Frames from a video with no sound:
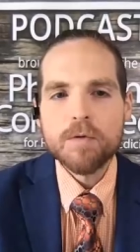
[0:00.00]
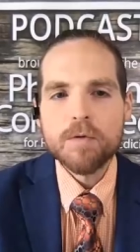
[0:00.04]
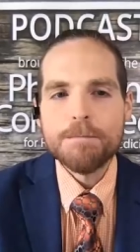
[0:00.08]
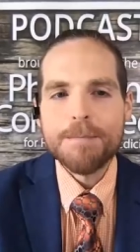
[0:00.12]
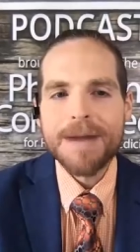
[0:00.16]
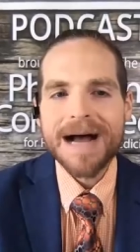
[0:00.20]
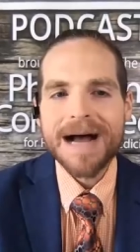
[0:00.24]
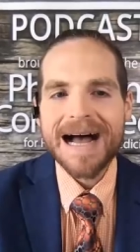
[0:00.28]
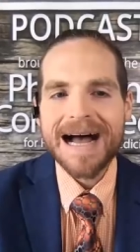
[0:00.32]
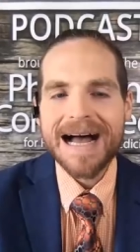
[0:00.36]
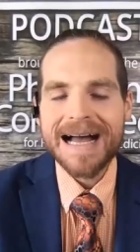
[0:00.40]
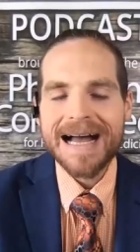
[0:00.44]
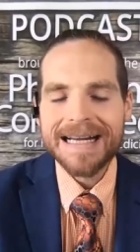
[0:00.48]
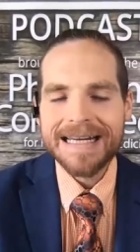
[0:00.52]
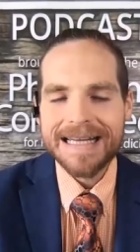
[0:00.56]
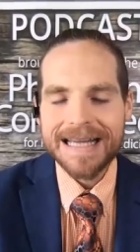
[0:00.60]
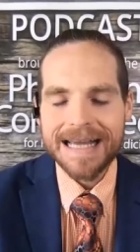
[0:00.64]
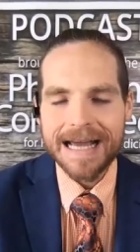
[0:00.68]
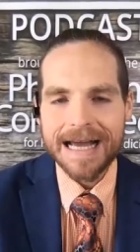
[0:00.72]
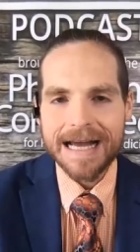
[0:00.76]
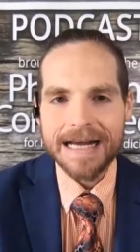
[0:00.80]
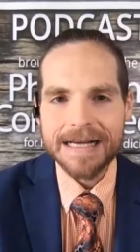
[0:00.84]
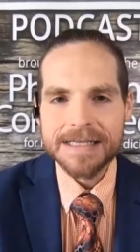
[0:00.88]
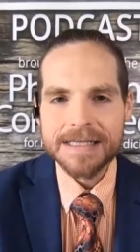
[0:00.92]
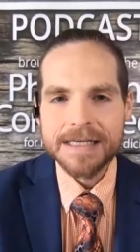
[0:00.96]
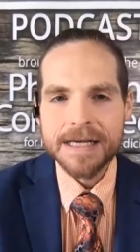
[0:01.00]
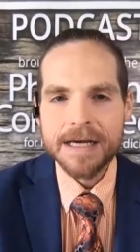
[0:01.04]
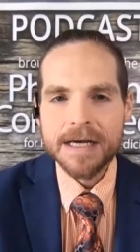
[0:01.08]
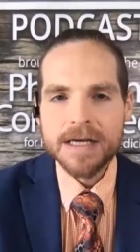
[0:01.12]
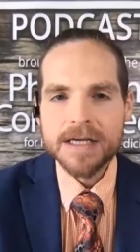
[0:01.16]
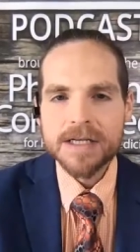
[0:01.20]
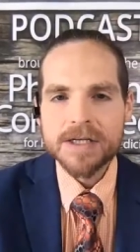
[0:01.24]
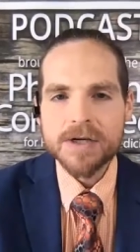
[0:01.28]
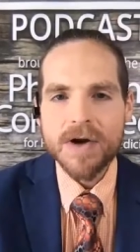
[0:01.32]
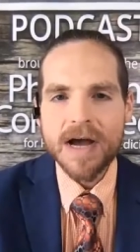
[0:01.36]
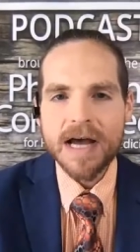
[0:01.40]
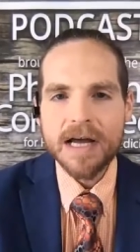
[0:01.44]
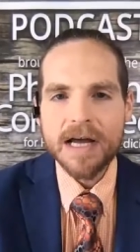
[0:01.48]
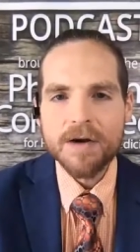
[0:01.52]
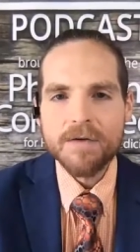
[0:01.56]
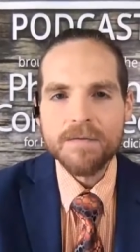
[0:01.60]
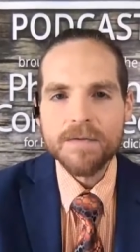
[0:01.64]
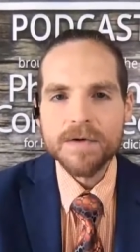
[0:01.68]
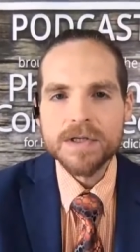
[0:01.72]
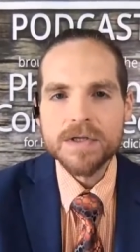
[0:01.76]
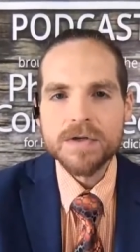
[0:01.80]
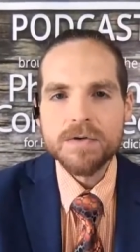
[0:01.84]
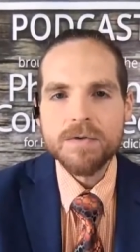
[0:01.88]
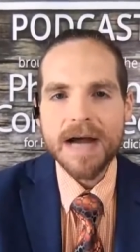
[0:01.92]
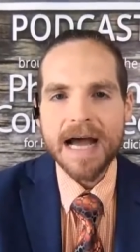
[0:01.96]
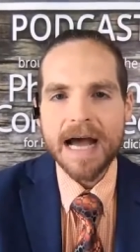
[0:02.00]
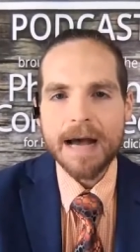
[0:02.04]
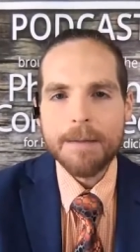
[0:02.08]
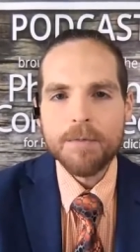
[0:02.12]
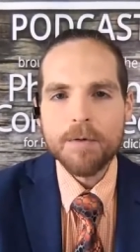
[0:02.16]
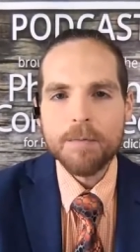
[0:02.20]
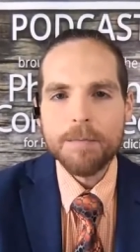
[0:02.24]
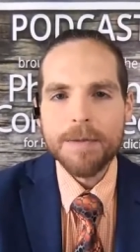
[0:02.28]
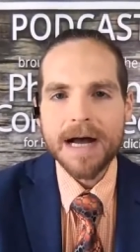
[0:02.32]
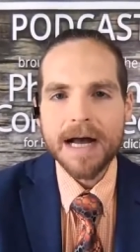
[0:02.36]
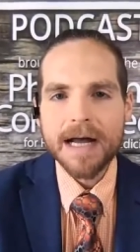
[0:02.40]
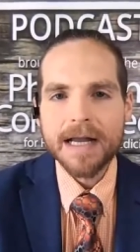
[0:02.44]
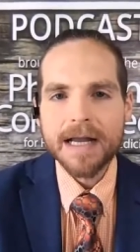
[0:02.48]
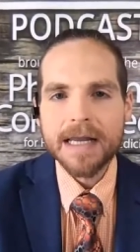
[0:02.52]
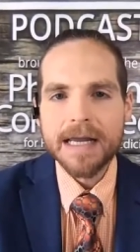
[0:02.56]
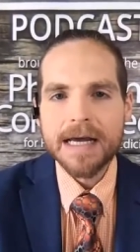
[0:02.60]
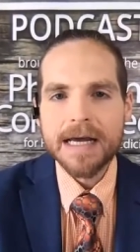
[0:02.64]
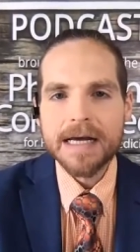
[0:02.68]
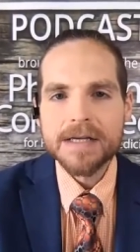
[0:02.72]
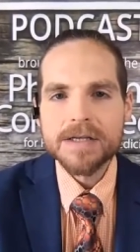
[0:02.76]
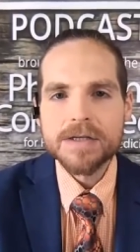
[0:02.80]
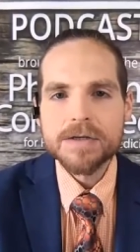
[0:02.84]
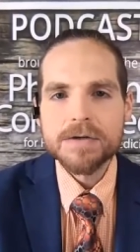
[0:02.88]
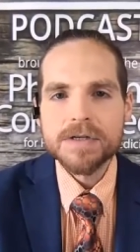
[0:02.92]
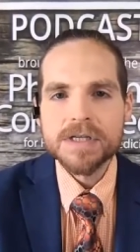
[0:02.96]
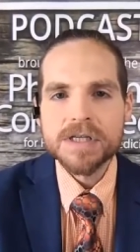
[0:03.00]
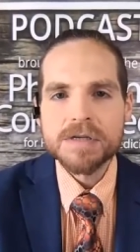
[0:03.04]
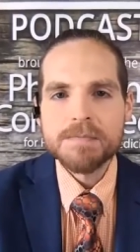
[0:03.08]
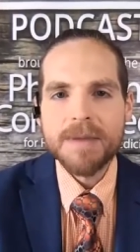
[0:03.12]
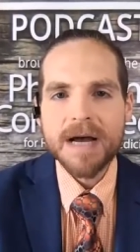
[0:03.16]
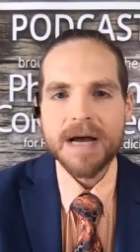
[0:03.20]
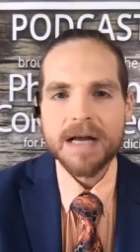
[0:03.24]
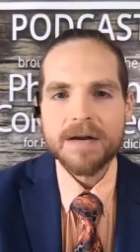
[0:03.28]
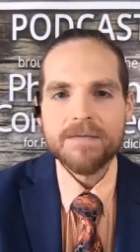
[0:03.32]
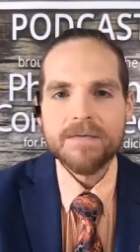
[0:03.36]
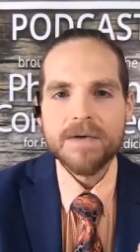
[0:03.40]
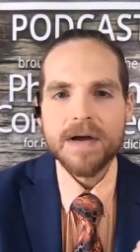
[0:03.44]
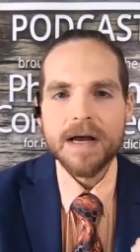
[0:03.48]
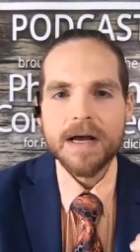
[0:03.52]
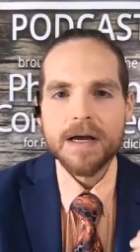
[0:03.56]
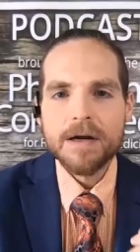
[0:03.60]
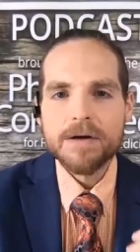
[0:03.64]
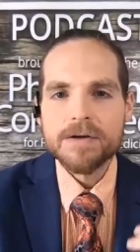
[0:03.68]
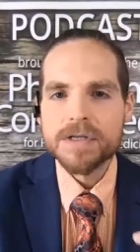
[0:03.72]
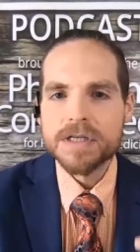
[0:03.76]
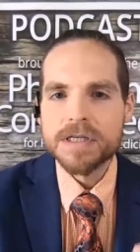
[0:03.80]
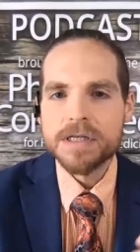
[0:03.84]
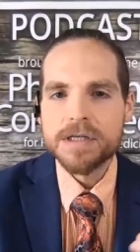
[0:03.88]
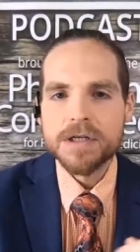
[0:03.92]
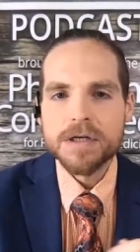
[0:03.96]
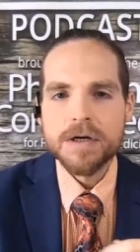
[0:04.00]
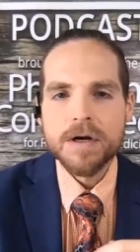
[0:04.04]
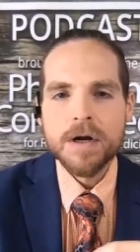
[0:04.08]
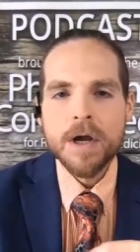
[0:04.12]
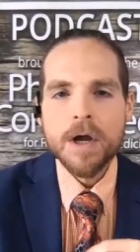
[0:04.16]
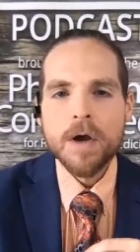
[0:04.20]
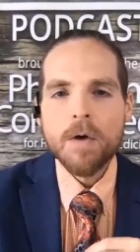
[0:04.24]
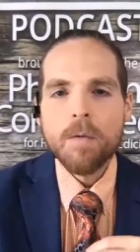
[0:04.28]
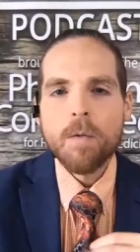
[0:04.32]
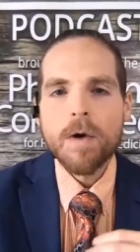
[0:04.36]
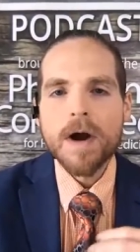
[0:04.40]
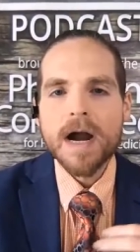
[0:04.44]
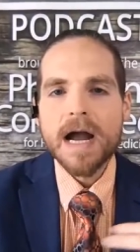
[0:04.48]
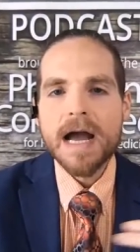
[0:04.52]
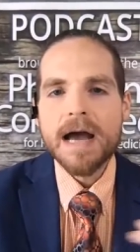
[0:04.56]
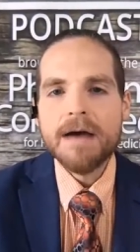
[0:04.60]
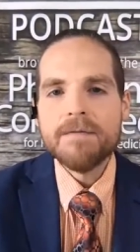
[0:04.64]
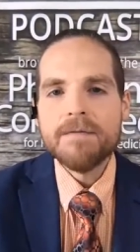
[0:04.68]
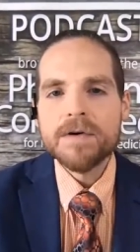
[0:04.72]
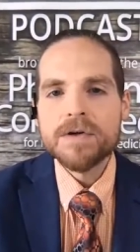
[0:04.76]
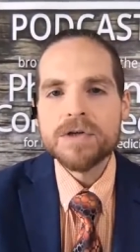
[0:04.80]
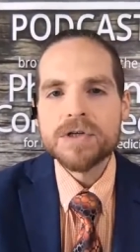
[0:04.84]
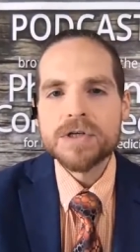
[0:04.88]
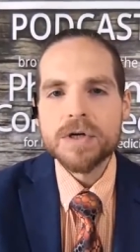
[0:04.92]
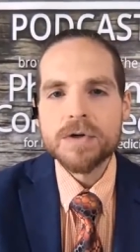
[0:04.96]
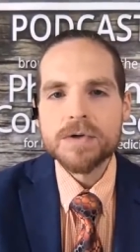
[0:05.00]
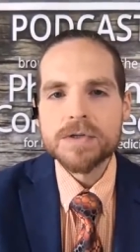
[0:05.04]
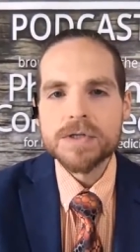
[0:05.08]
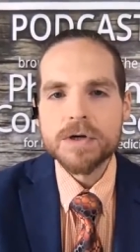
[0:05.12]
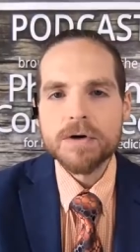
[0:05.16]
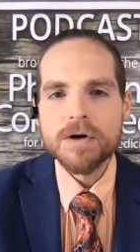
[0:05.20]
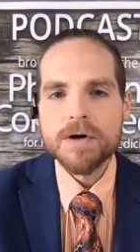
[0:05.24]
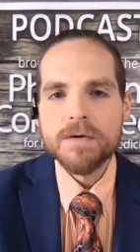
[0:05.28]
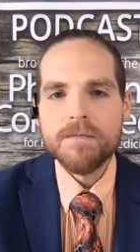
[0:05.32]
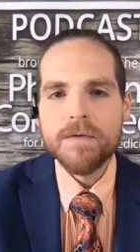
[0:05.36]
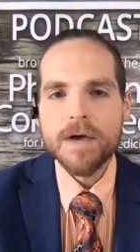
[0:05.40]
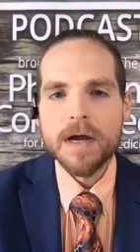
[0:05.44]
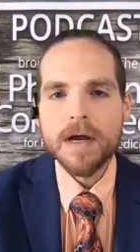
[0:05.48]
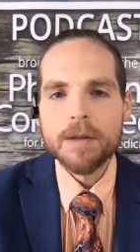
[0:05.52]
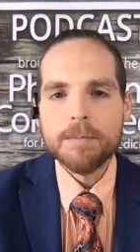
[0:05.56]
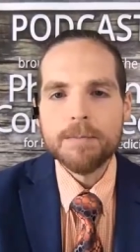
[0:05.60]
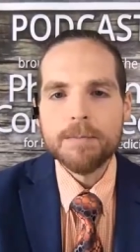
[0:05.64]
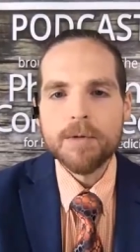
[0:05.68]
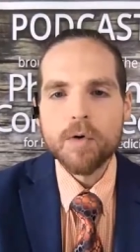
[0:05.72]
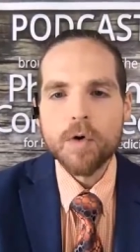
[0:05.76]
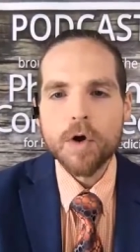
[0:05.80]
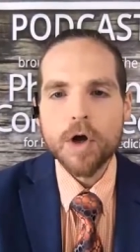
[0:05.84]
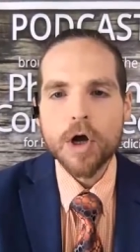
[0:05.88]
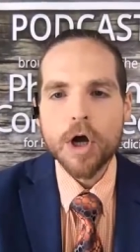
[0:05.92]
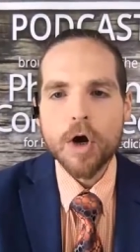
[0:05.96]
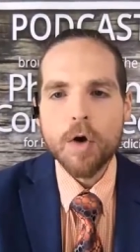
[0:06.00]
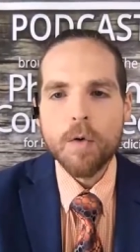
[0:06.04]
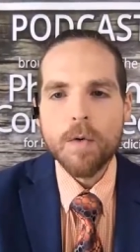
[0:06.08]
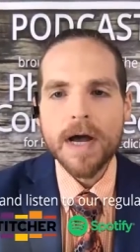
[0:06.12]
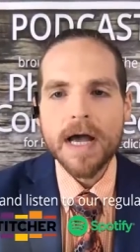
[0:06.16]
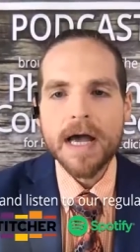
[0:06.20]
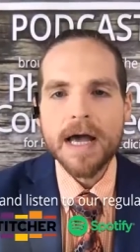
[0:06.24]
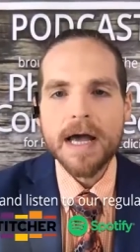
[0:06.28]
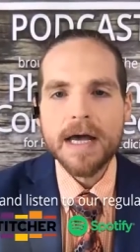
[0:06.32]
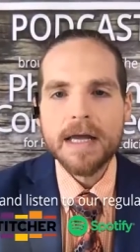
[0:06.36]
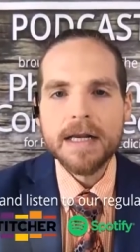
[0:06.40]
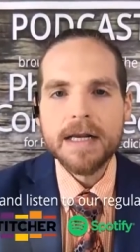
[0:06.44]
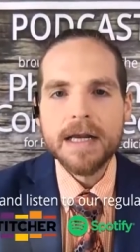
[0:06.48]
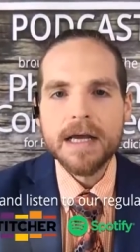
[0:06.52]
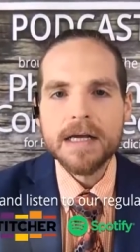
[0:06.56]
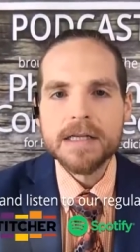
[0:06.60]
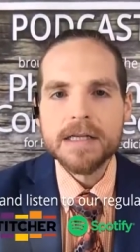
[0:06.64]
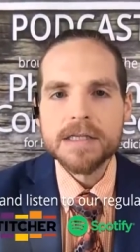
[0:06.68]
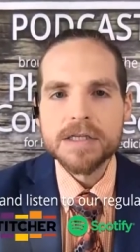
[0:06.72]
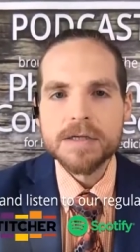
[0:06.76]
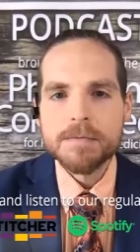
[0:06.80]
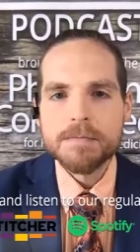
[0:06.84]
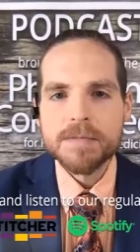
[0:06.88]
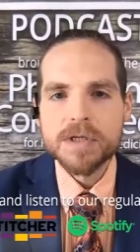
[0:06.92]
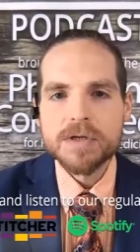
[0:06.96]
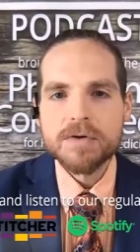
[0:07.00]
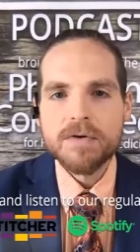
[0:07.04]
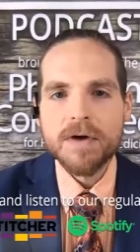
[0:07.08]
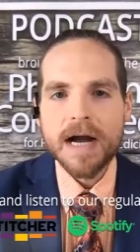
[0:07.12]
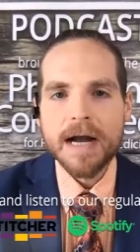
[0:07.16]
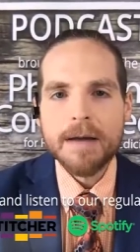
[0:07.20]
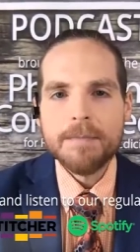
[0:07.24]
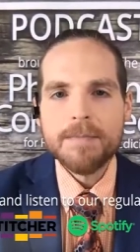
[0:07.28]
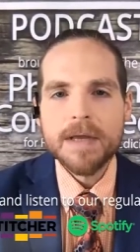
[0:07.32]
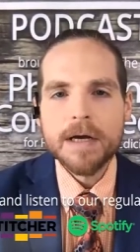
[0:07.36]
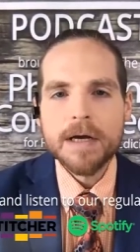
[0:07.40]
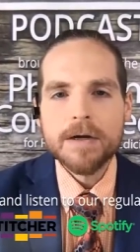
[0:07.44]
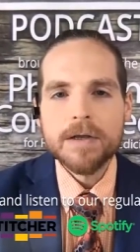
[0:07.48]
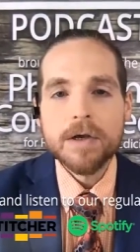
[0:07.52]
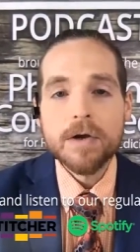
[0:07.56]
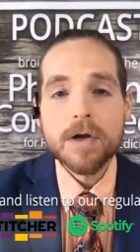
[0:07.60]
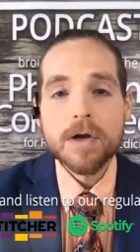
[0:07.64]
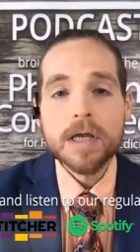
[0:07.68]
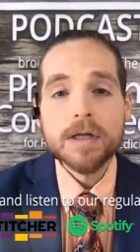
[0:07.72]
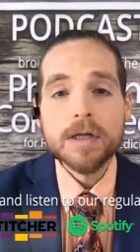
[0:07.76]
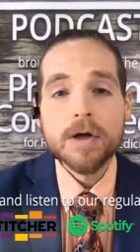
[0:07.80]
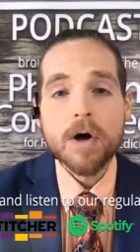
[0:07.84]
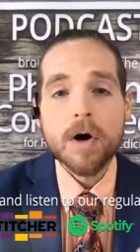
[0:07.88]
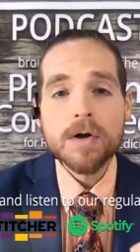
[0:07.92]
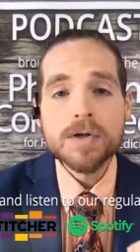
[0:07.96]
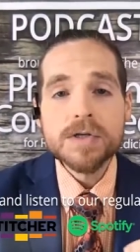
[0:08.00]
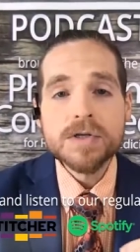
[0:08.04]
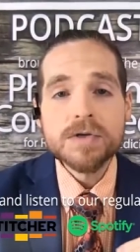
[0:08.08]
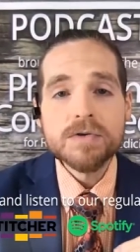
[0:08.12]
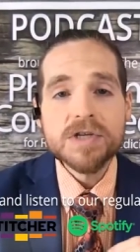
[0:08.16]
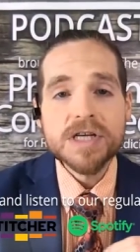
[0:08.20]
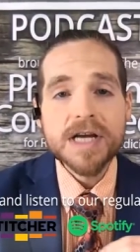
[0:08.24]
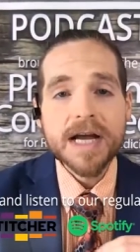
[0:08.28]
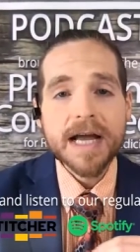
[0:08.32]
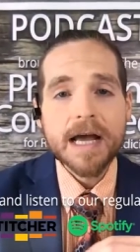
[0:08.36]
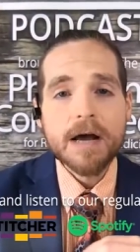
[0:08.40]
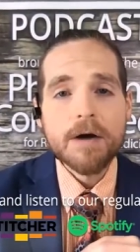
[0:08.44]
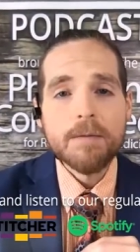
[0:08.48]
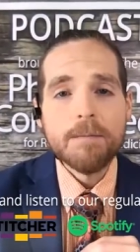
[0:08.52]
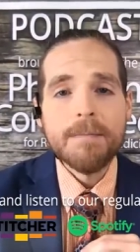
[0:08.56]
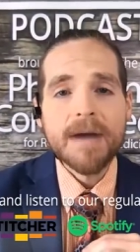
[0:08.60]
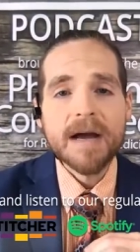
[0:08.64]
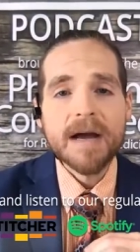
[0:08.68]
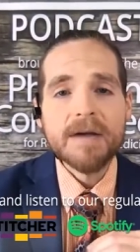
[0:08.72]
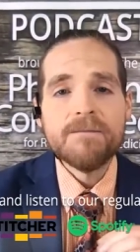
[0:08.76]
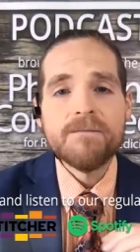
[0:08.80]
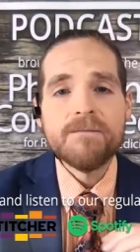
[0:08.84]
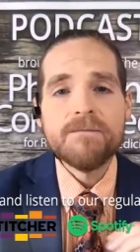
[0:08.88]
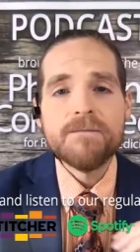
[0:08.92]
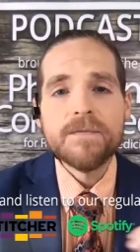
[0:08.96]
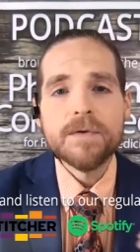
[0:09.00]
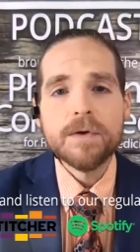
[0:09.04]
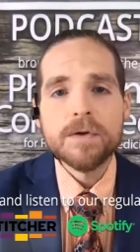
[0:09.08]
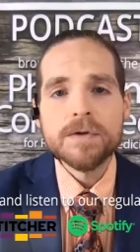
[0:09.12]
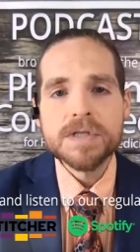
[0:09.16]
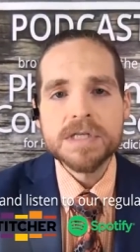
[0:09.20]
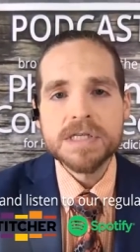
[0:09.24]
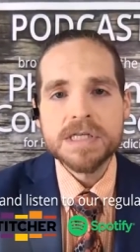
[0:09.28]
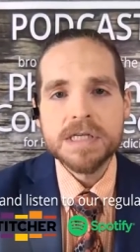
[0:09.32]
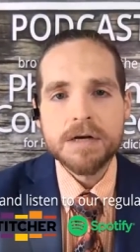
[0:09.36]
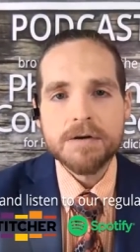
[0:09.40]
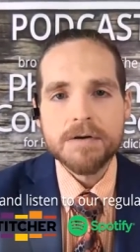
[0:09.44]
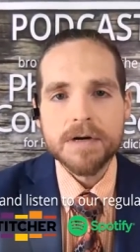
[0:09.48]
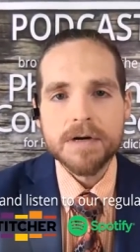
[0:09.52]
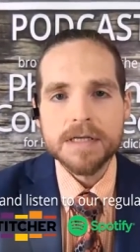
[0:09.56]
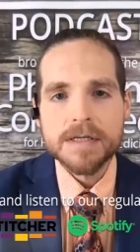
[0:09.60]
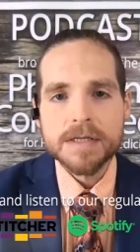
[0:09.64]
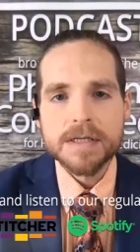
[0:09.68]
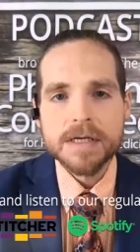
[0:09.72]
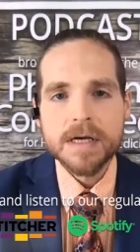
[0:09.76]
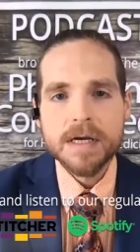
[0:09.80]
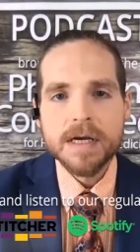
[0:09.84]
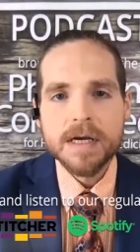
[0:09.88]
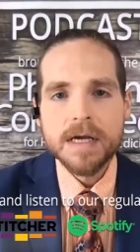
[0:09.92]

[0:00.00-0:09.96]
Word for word: Room podcast. So head over to Apple Podcast or Spotify or Stitcher, wherever shows are available. Go ahead and subscribe there. You can also check out my full series